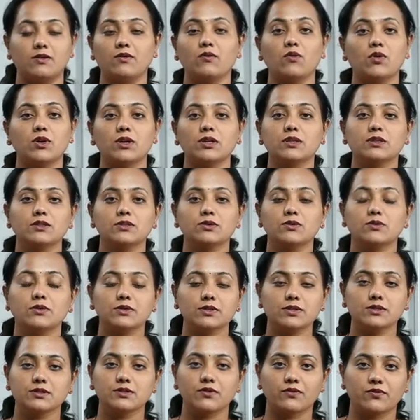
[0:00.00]
What are the
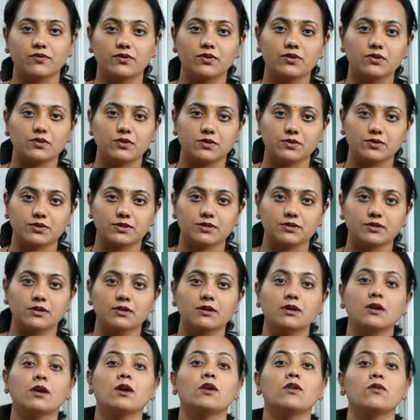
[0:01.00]
sources of fructose?
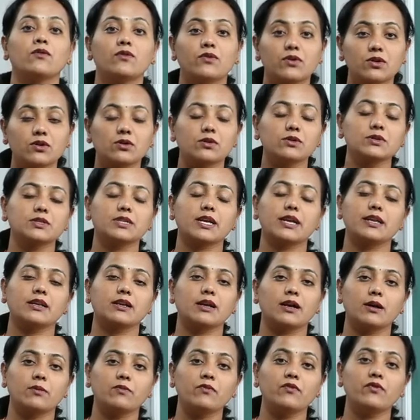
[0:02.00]
Fructose
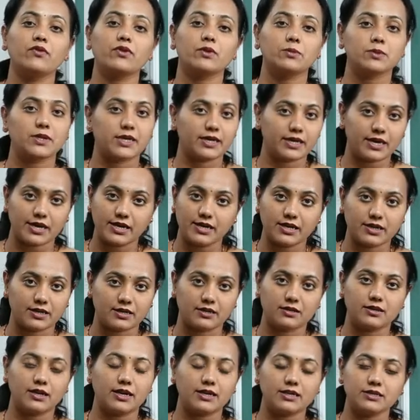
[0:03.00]
can come from the
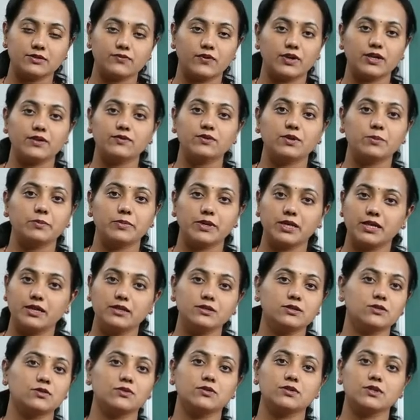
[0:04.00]
diet. That is one of the
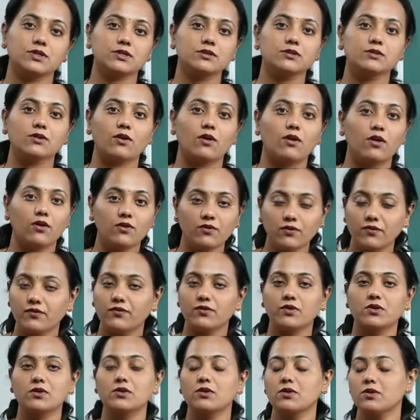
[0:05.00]
biggest sources of
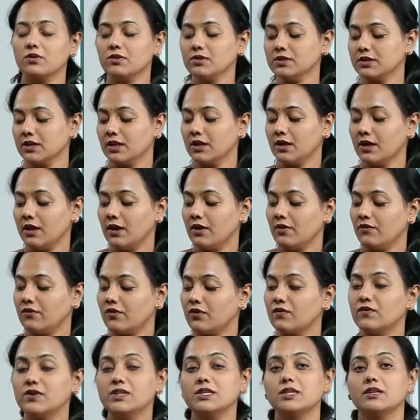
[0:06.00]
fructose.
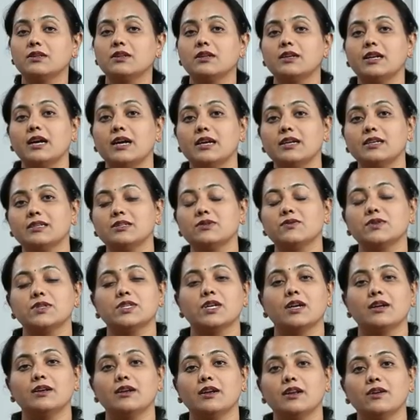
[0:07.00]
From which are the diets
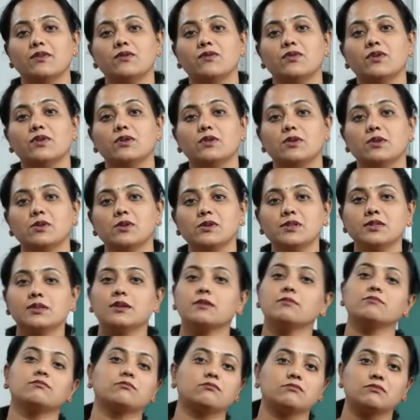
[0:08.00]
which contain
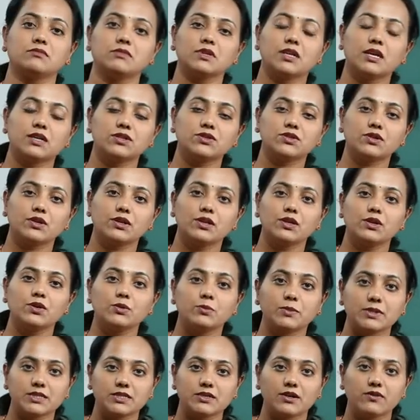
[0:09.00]
fructose? Naturally,
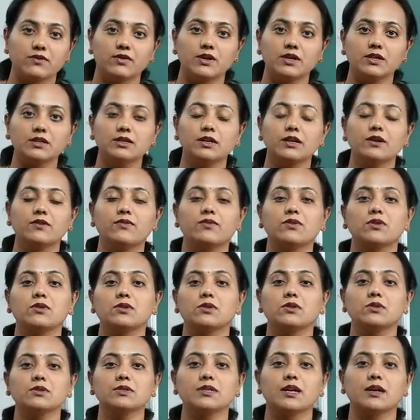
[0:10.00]
you must have heard that
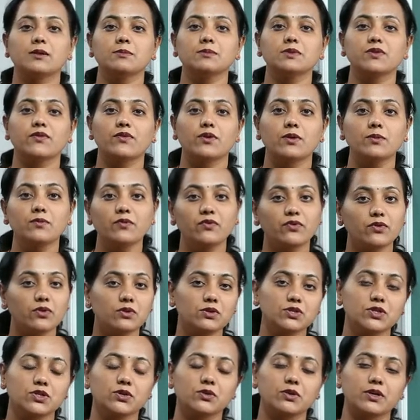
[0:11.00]
fructose comes from
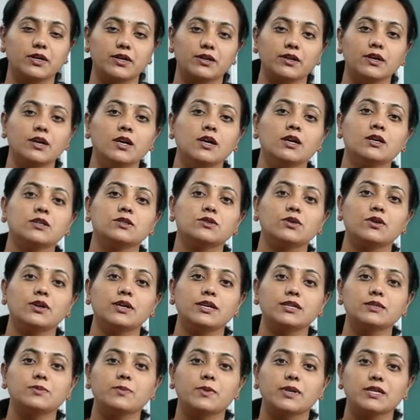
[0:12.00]
fruit sugar. So
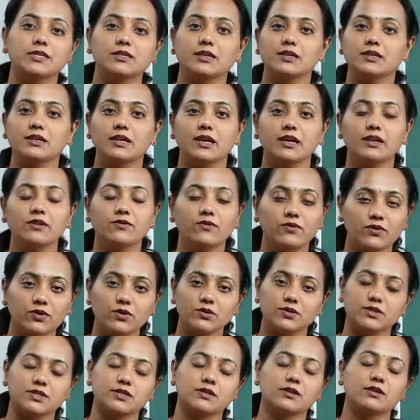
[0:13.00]
it is present in
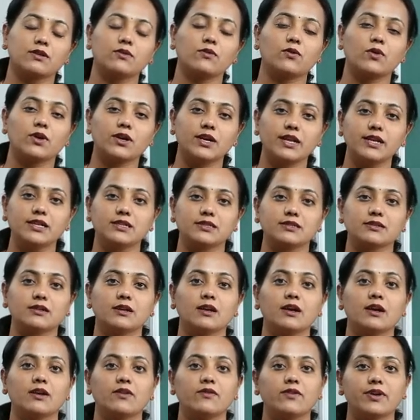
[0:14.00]
fruits. What else?
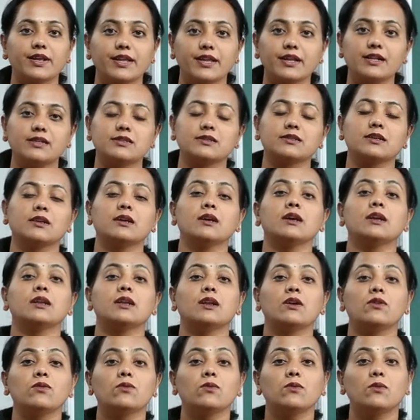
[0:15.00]
Where else?
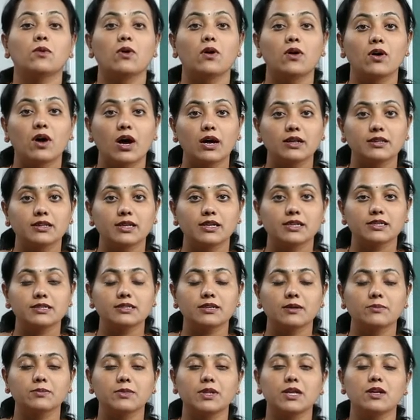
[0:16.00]
Now, there
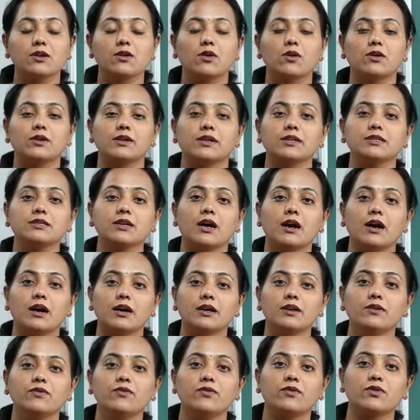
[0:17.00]
is something called as
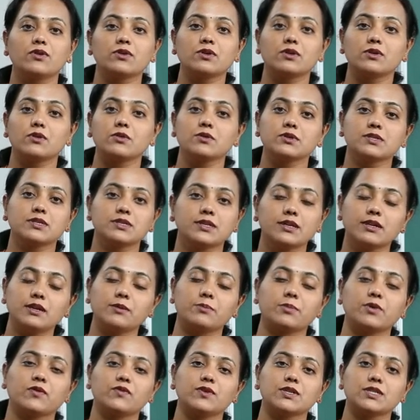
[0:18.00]
high fructose
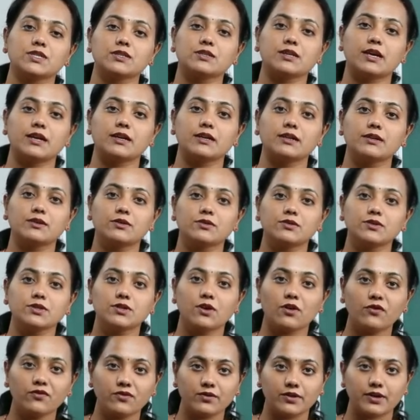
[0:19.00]
syrup which is added to
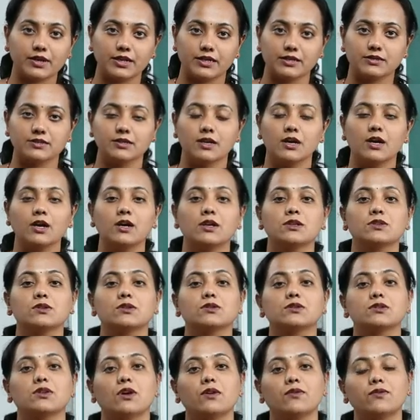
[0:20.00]
soft drinks.
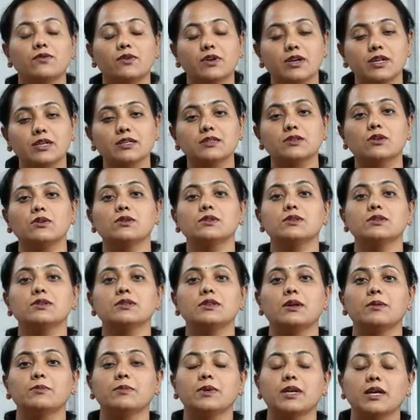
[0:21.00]
So soft drinks also
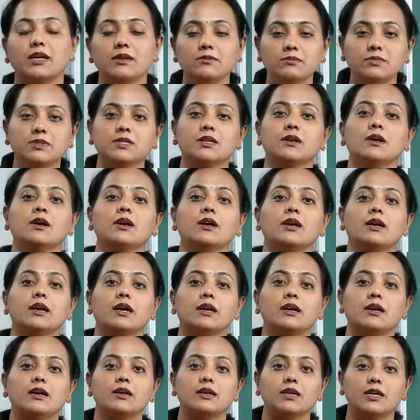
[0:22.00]
sometimes,
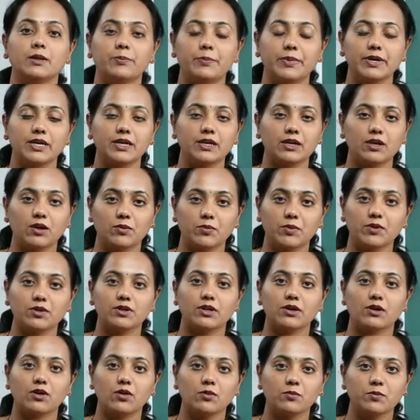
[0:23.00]
depending
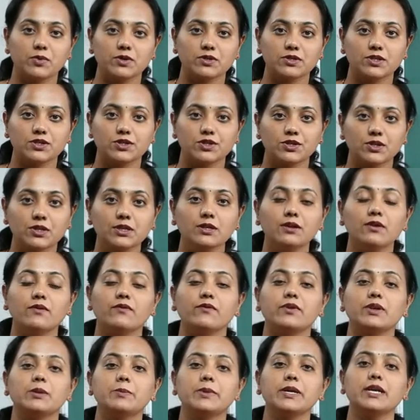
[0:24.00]
upon their composition,
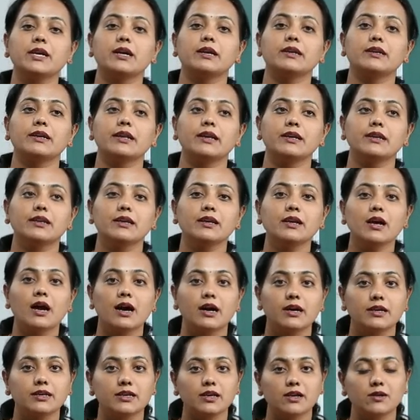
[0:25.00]
will be containing
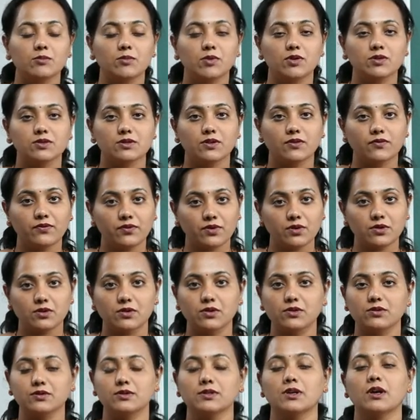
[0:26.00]
high amounts of
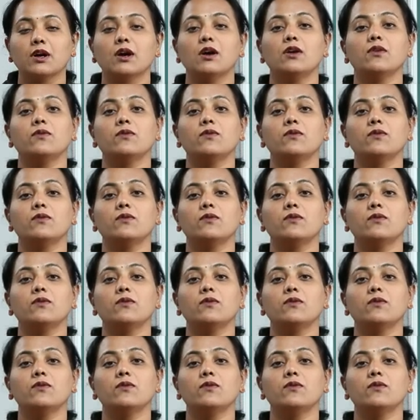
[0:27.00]
fructose.